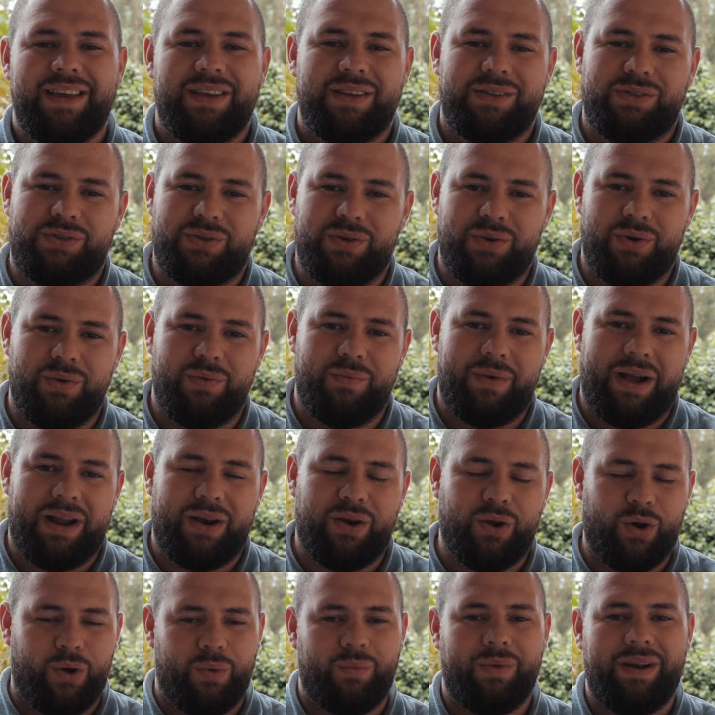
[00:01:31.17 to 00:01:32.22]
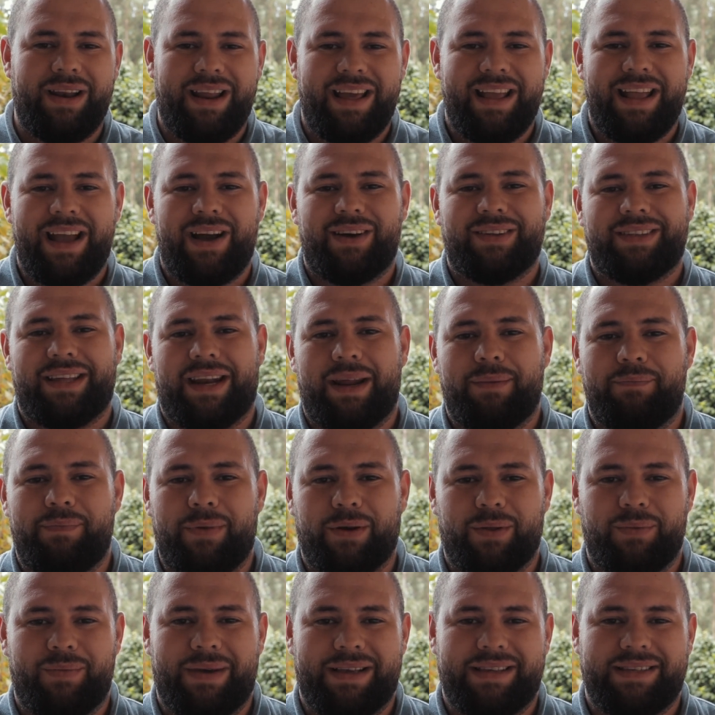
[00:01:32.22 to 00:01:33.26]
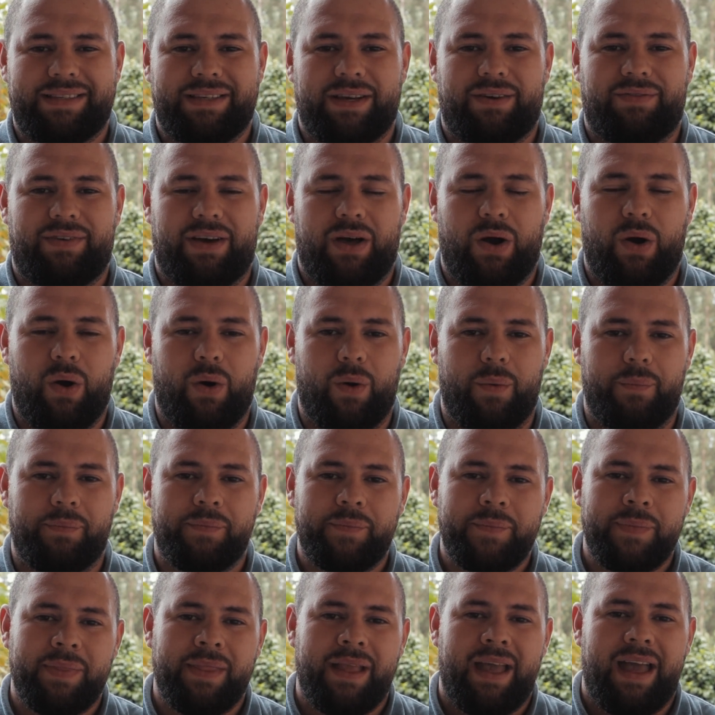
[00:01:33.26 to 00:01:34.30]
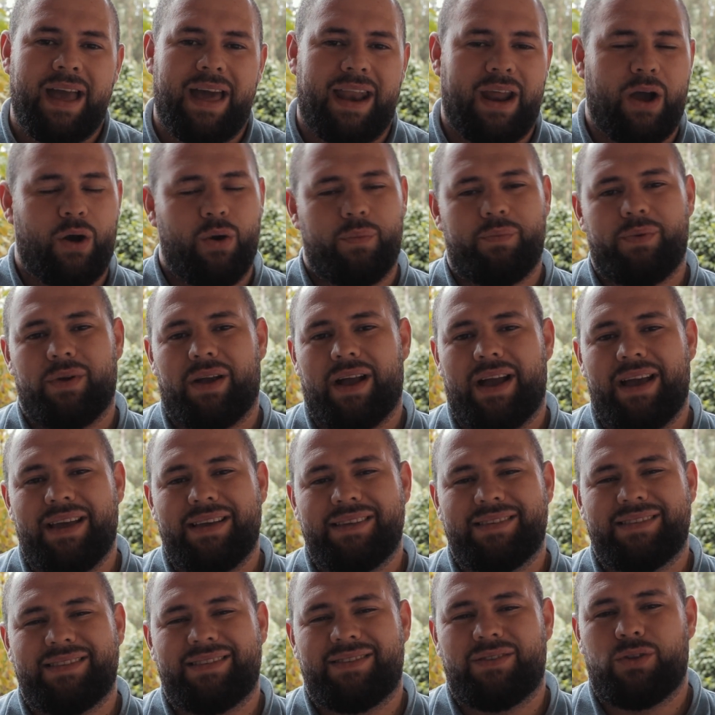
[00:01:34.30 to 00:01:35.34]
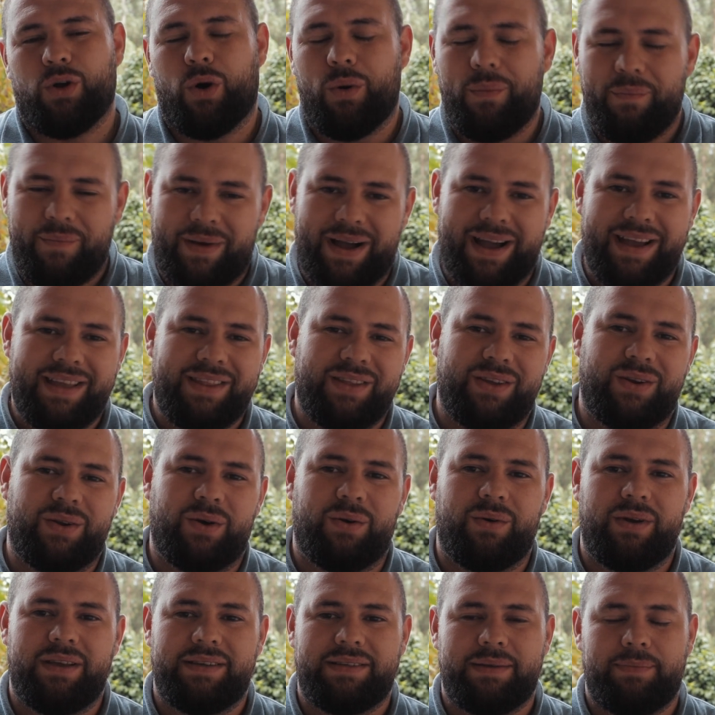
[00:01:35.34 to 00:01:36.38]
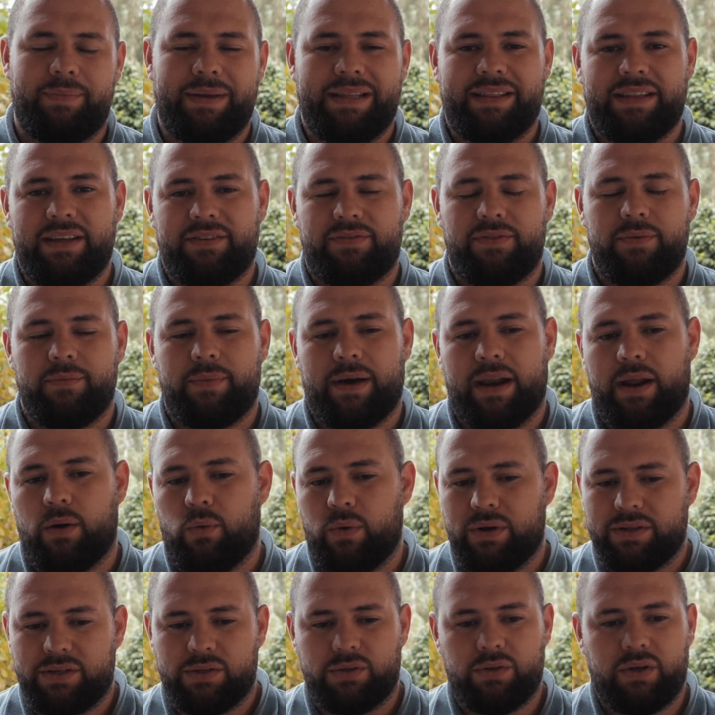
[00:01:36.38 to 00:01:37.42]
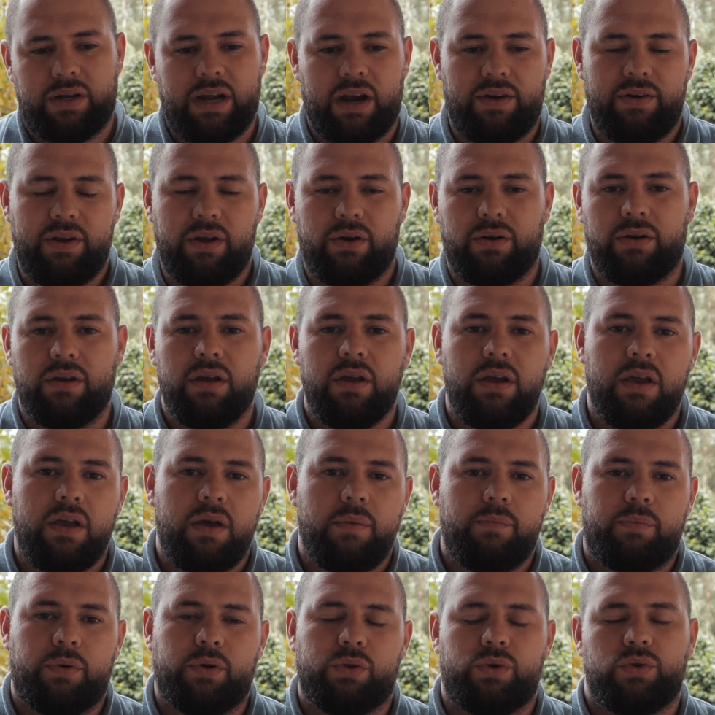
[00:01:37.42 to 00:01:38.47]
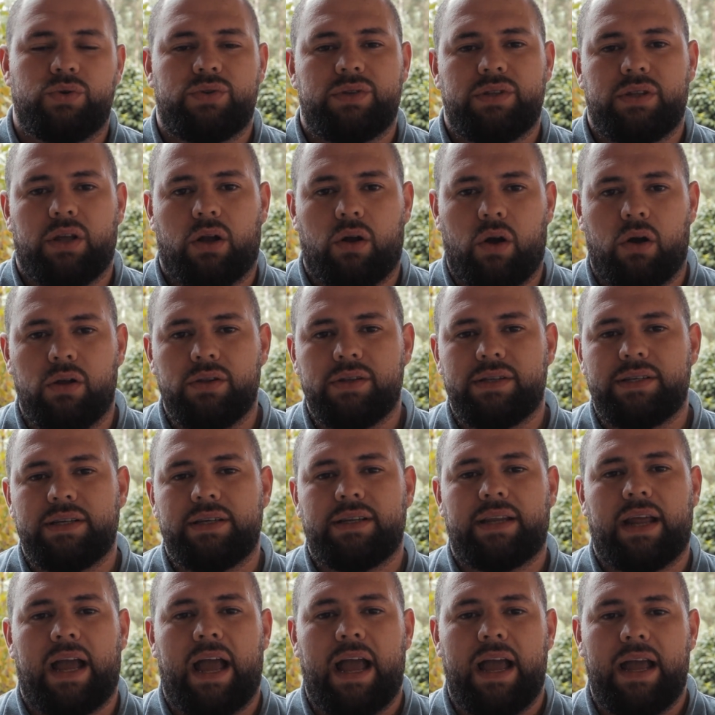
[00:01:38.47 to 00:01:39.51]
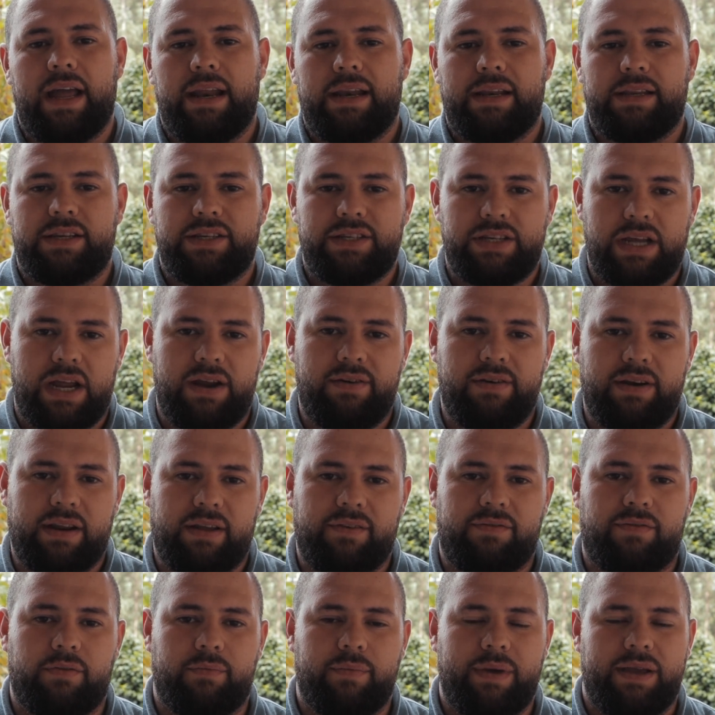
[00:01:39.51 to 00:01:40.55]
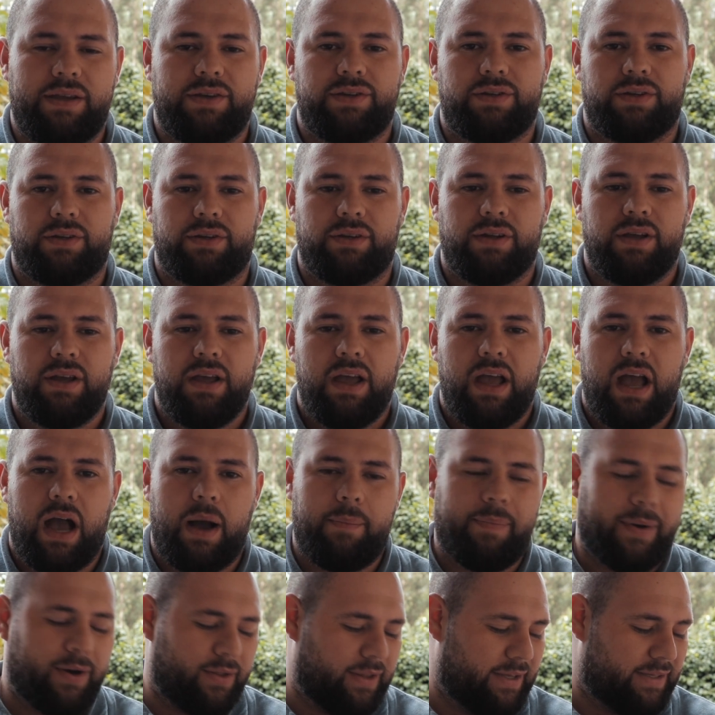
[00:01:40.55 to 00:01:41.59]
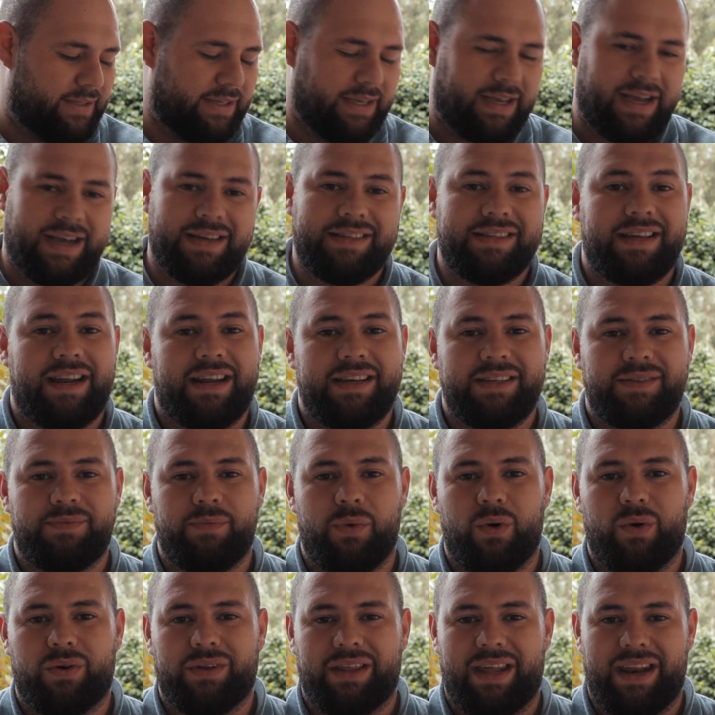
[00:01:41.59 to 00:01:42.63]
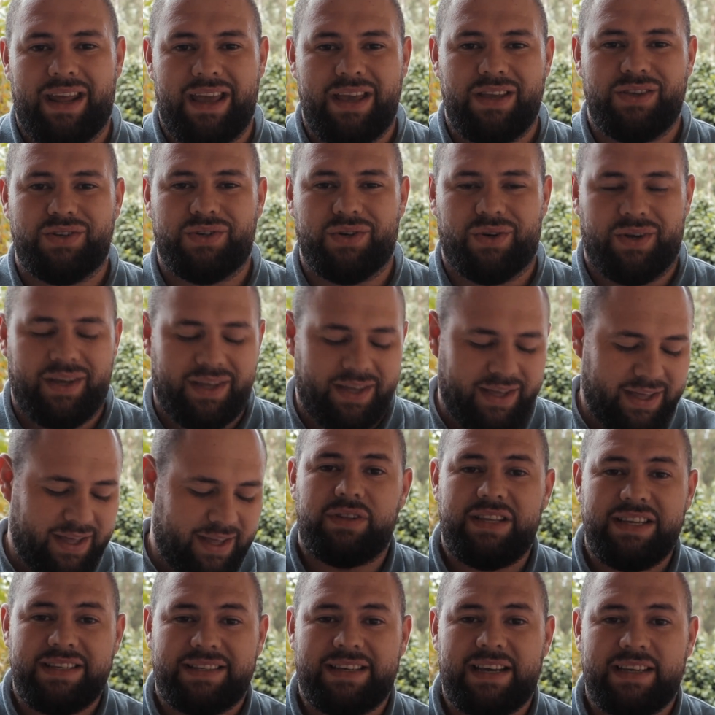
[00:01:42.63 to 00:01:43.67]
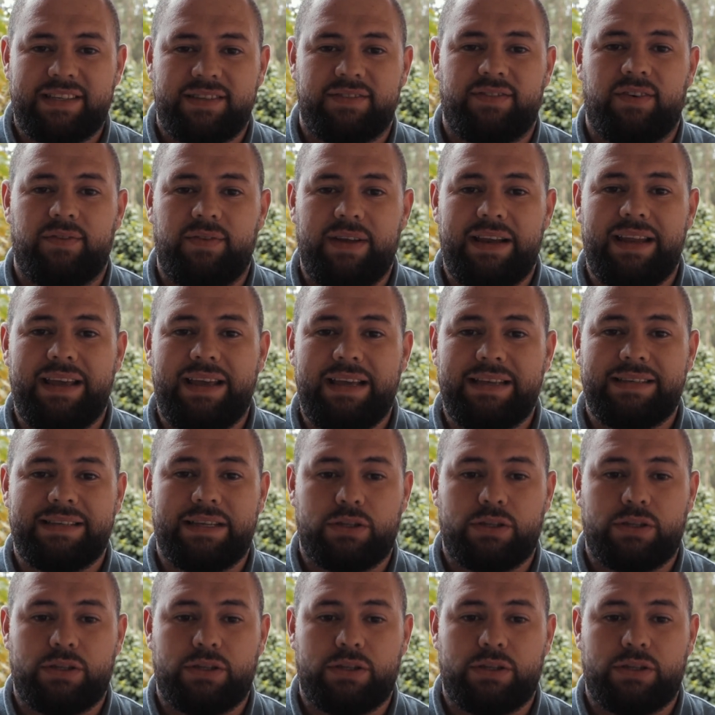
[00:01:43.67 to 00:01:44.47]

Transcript: to my normal layout that I built myself at home. And I hope you guys don't mind, you know, it's a bit different, but I wanted to carry on producing the content and sharing information about the cigars that I smoked and I enjoy. This Casa Favilli is a